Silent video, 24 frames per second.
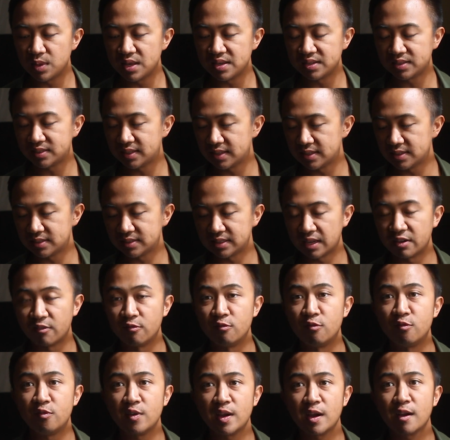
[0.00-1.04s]
this is a
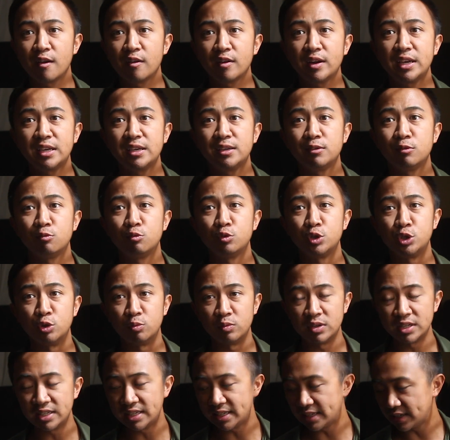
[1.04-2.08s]
very
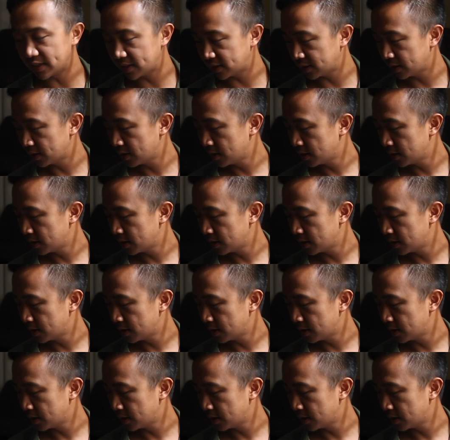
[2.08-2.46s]
unique